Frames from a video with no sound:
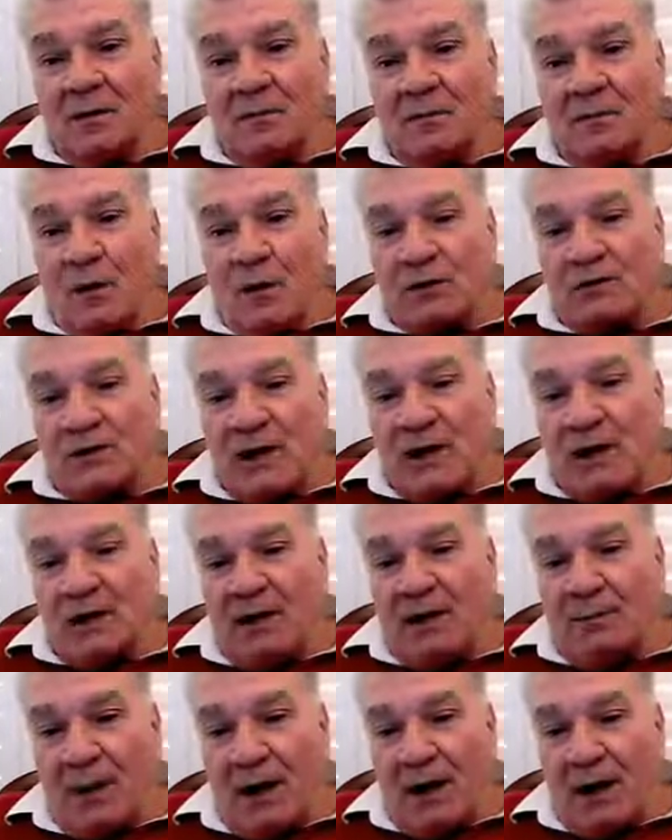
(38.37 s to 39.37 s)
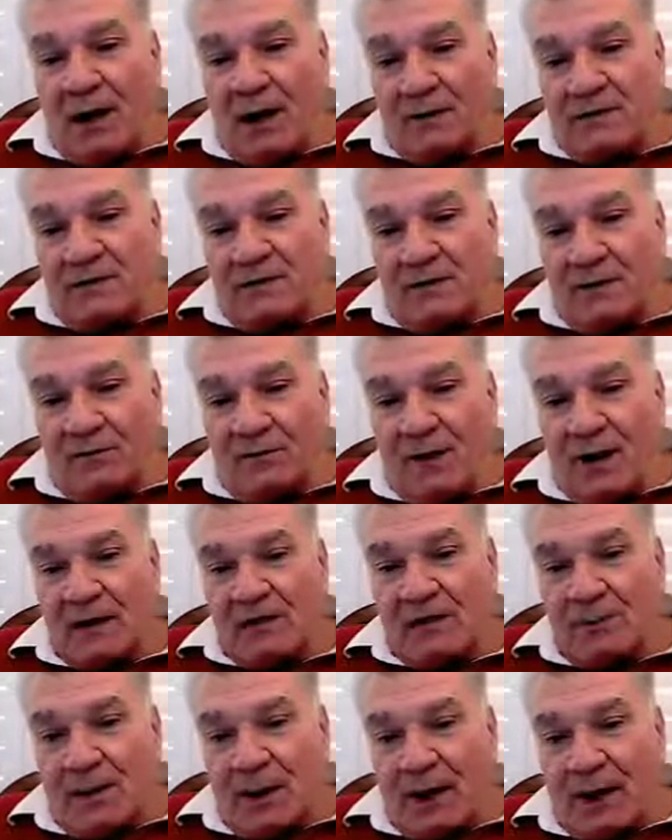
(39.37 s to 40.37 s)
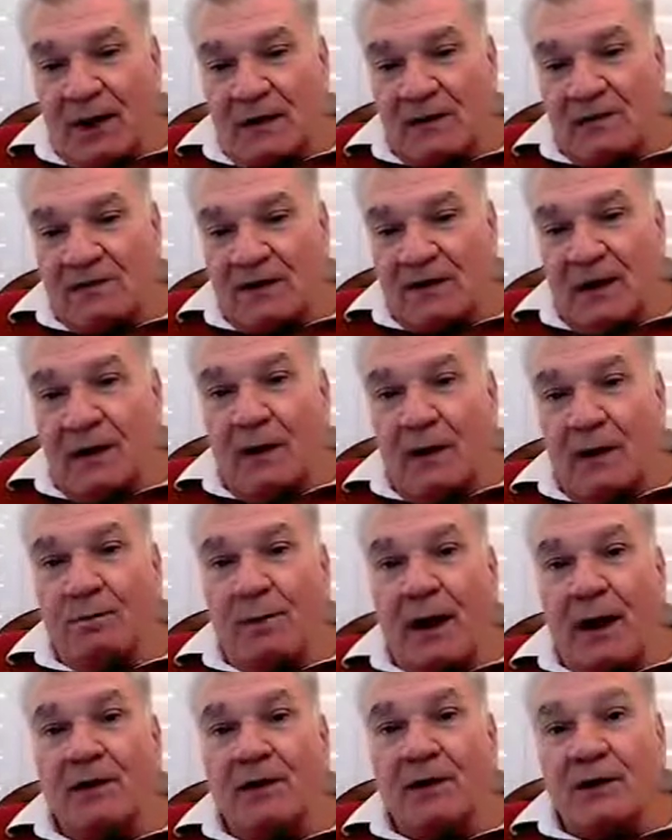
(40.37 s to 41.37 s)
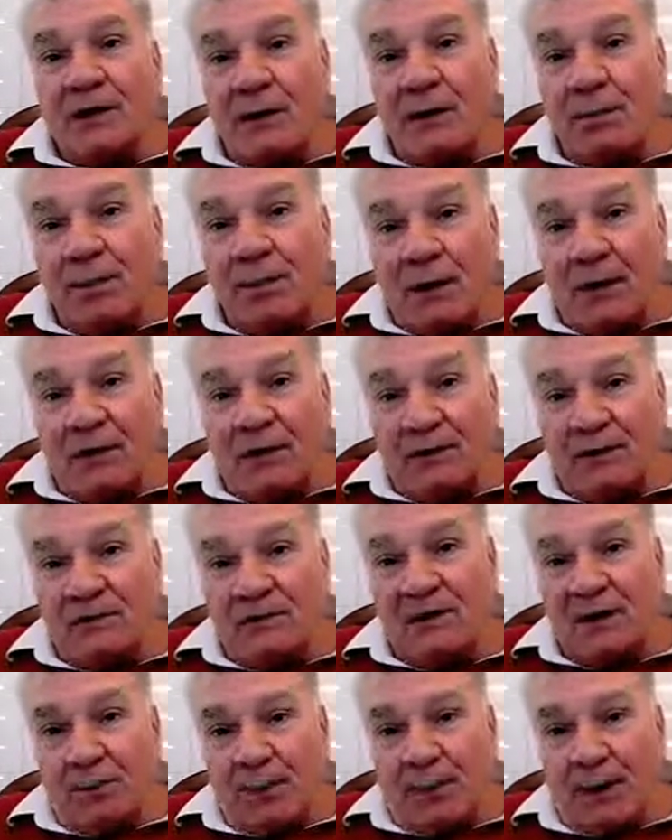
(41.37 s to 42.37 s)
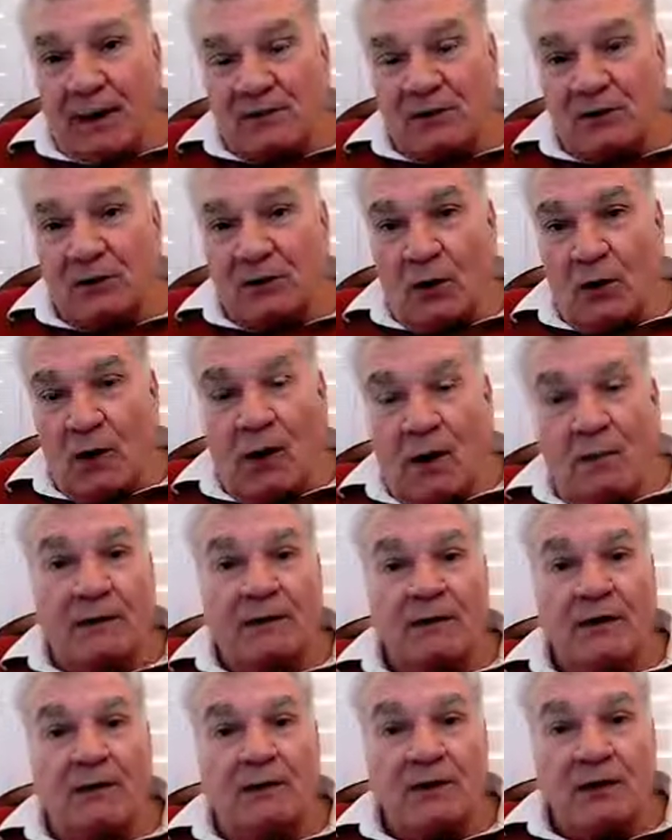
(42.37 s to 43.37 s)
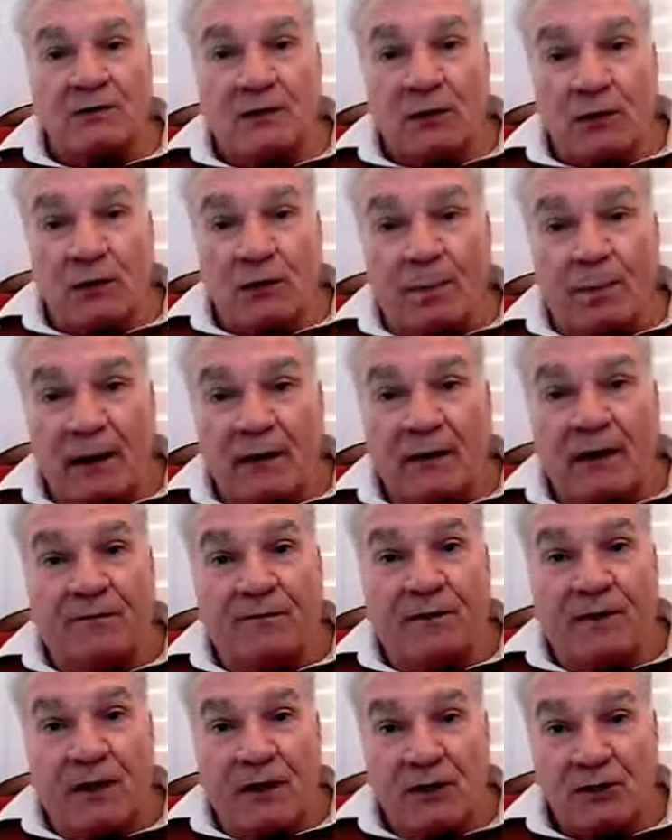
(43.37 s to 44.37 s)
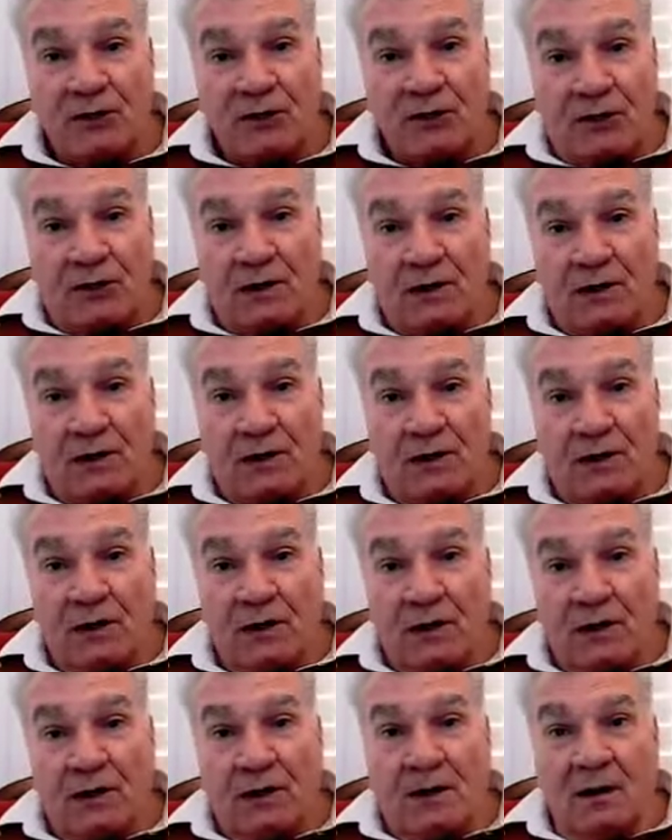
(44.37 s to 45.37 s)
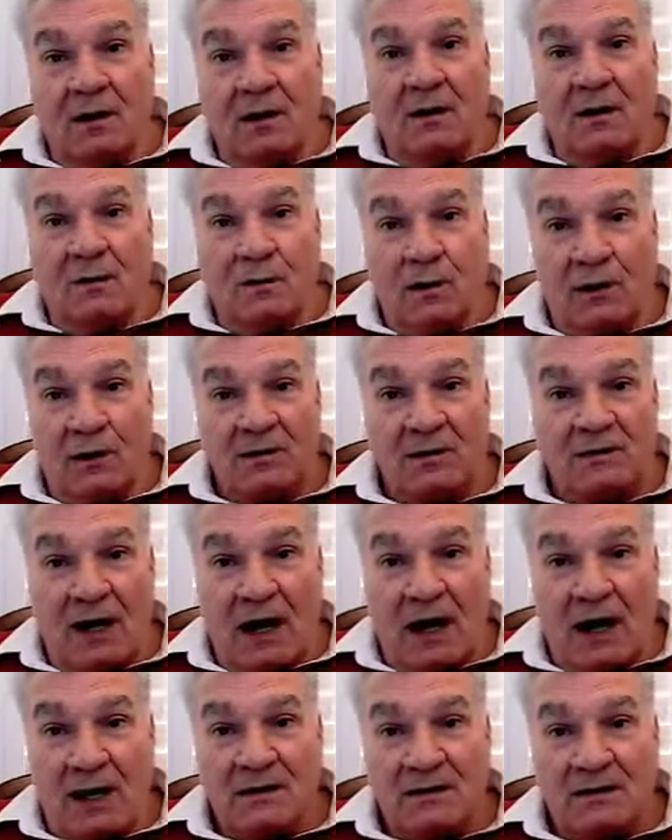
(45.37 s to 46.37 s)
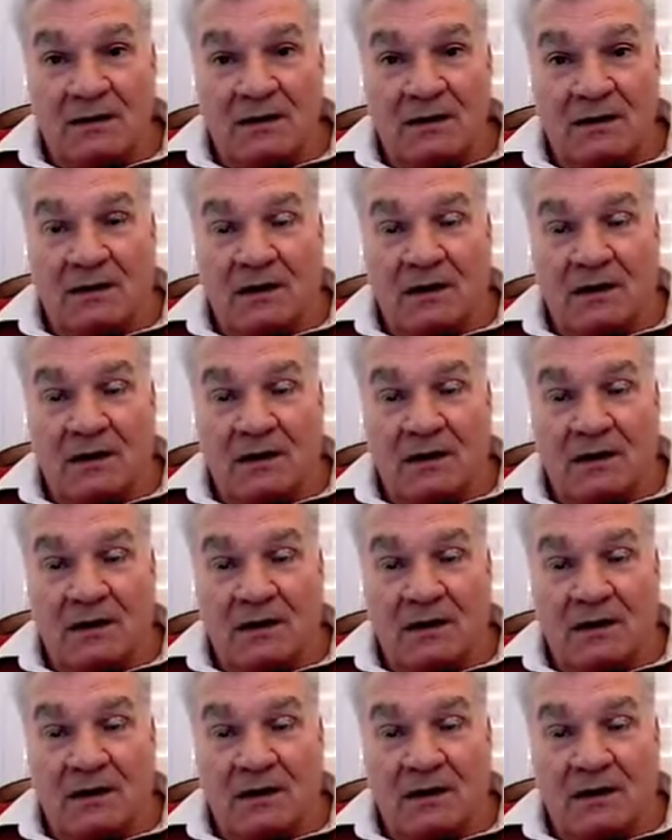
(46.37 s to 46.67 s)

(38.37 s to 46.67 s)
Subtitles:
volt-second balance, flux balance by the ripple on this capacitor. But in this loop, by definition, what it says,